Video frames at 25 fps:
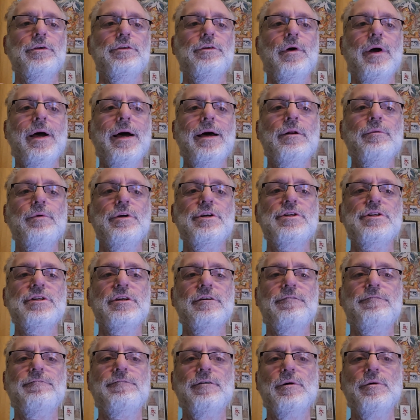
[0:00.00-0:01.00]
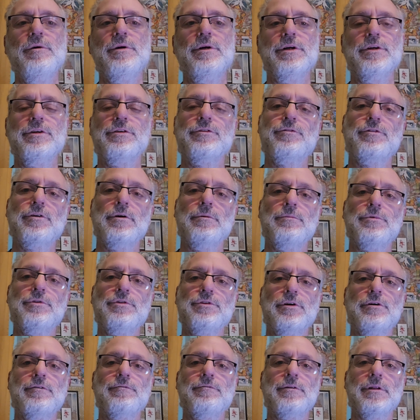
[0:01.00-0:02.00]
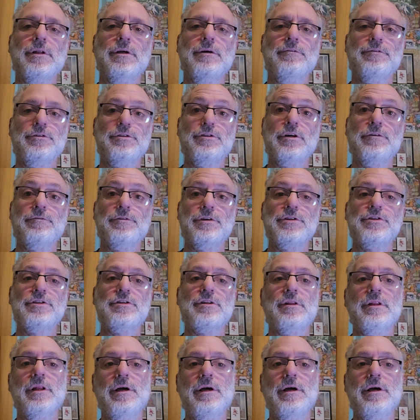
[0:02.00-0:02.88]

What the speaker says: So how do we shift focus from surface